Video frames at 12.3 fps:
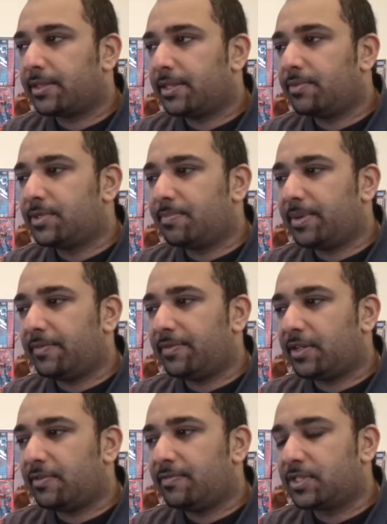there was a bit of
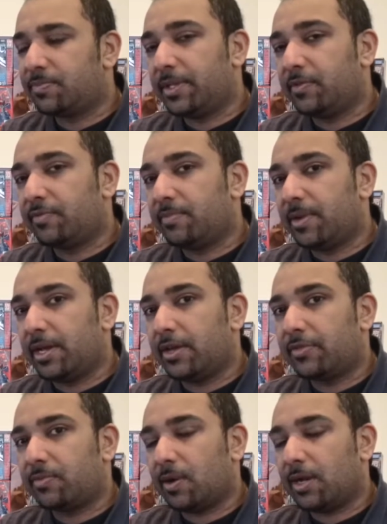an overspill from
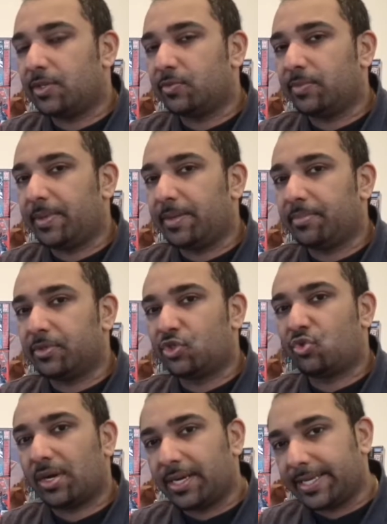Earthrise with people
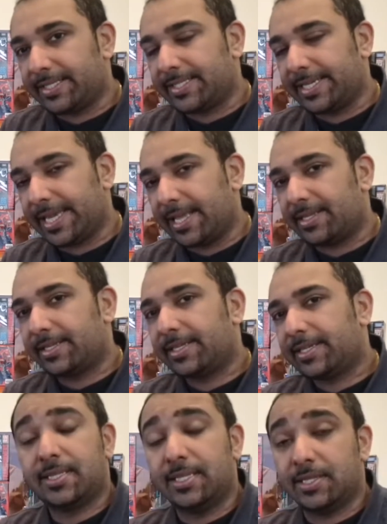struggling to get
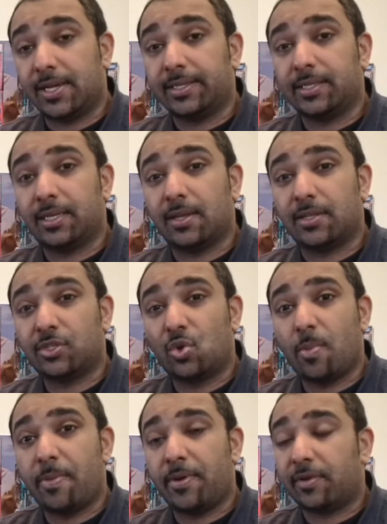the Titan class
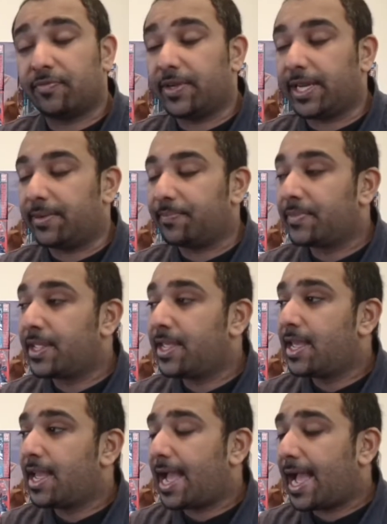Scorponok figure.
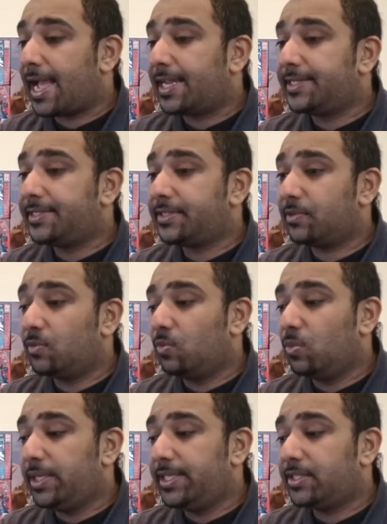And
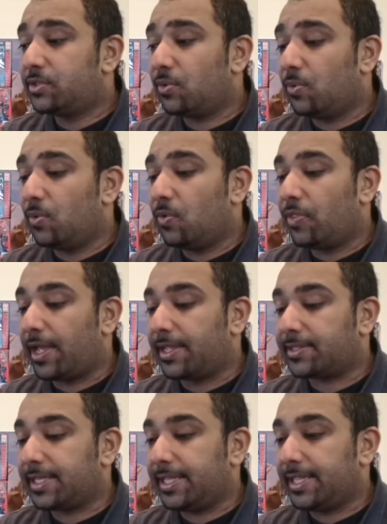we saw
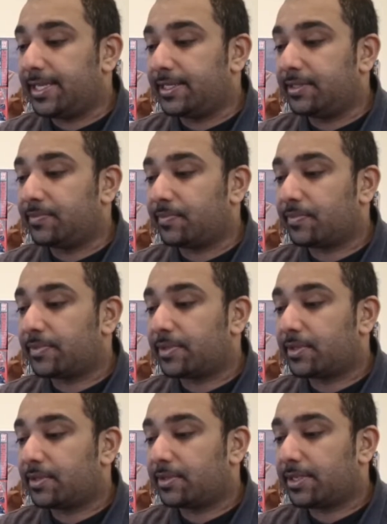that in
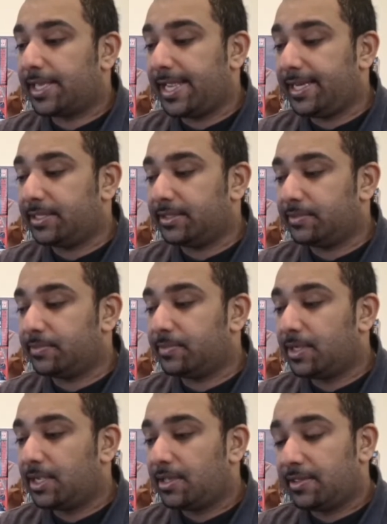
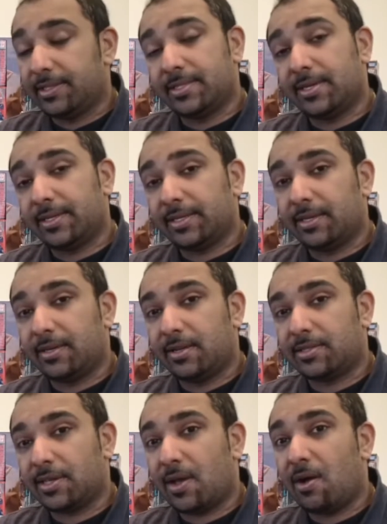Kingdom, the Titan
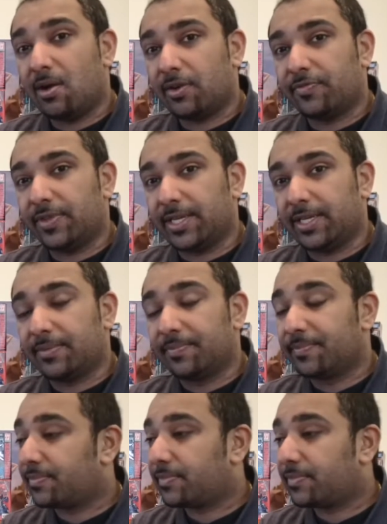class Arc figure